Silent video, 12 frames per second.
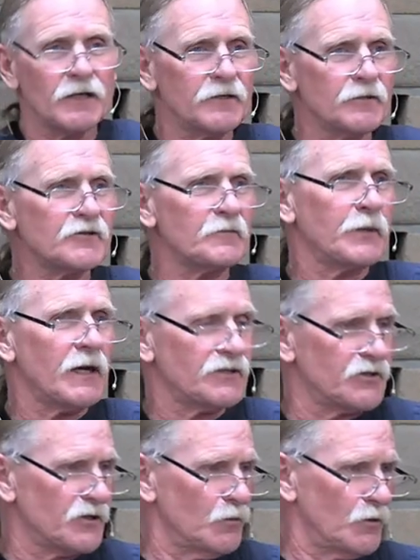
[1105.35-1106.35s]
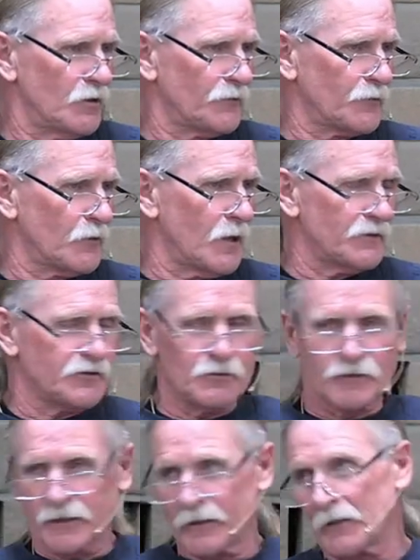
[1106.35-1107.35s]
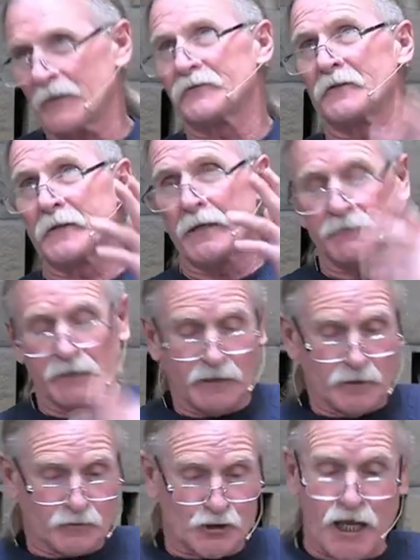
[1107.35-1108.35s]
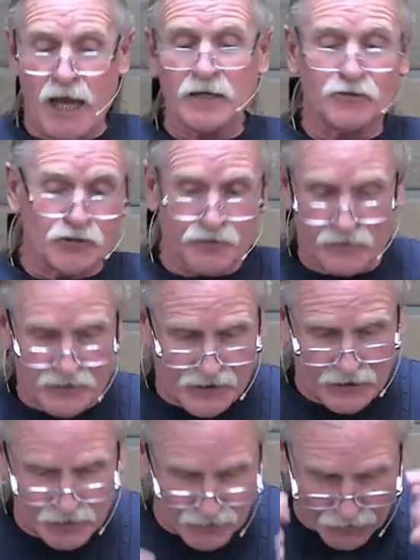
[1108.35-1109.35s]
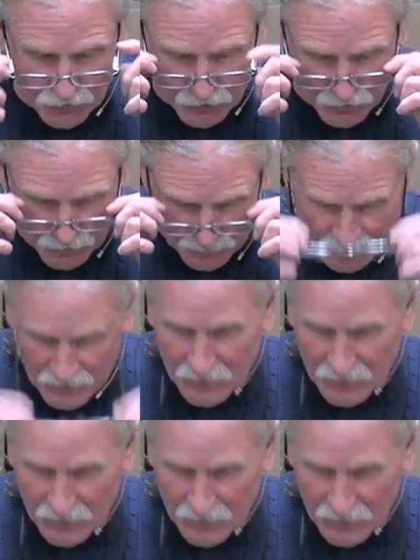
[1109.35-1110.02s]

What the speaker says: here's a passage I wanted to throw out to you when I got off on that tangent a second ago.